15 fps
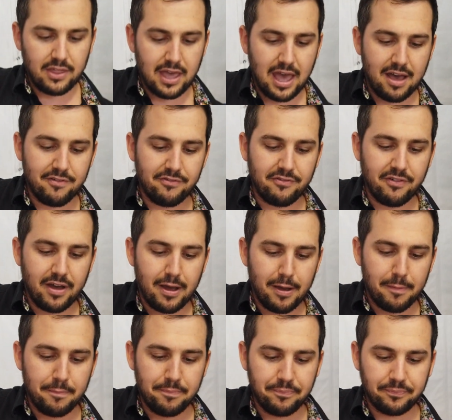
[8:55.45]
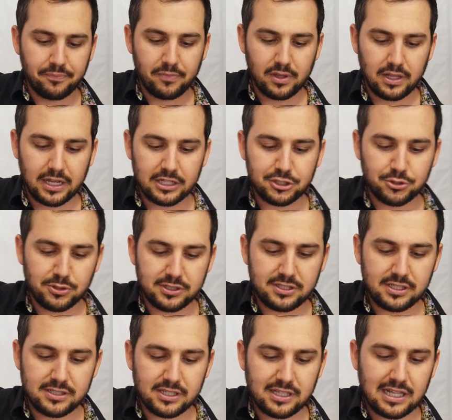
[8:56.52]
they have like a short
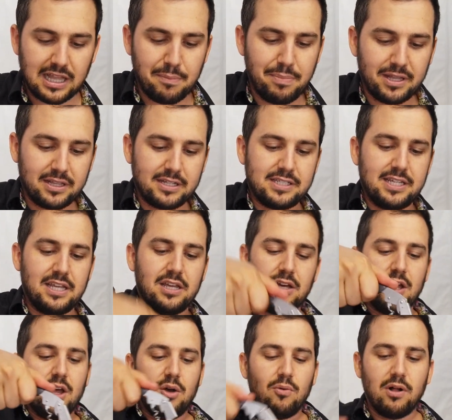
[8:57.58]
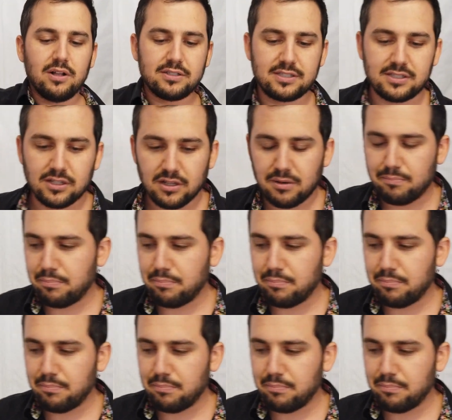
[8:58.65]
season that they pick the tea while it's still in